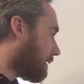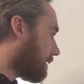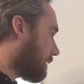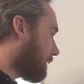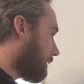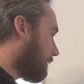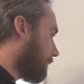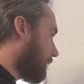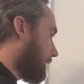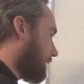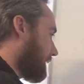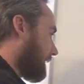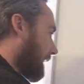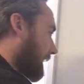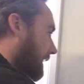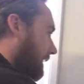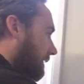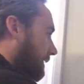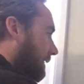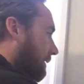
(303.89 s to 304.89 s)
If we
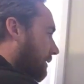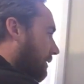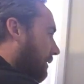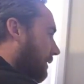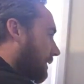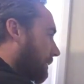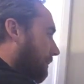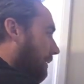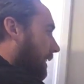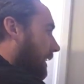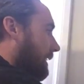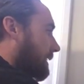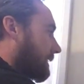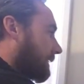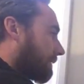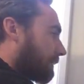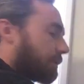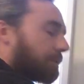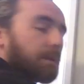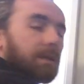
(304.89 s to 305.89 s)
say that they were going a
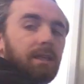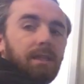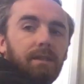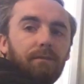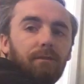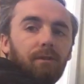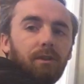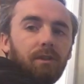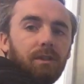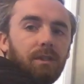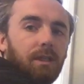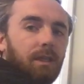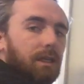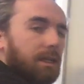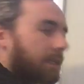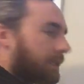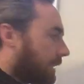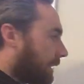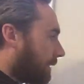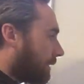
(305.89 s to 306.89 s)
positive speed in the first,
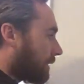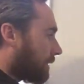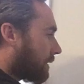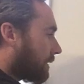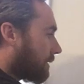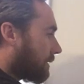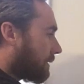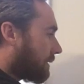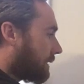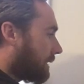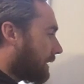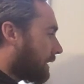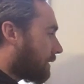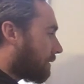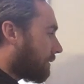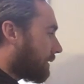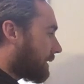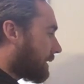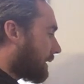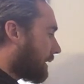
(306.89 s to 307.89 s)
then they're
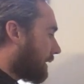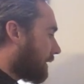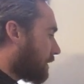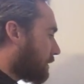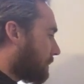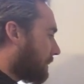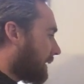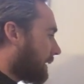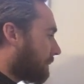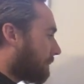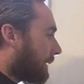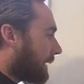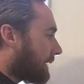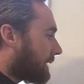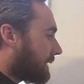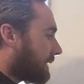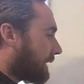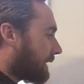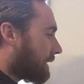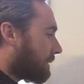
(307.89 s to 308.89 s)
decreasing their speed by
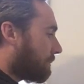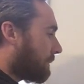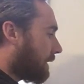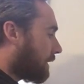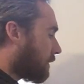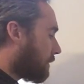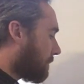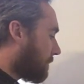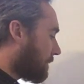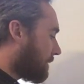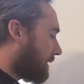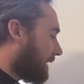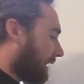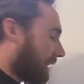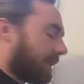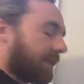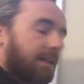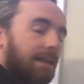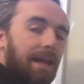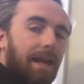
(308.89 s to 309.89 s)
6 meters per
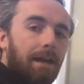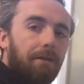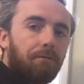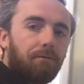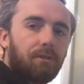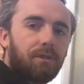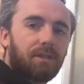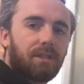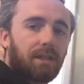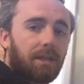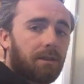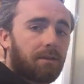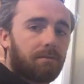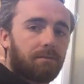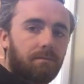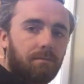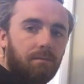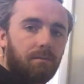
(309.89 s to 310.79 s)
second every second.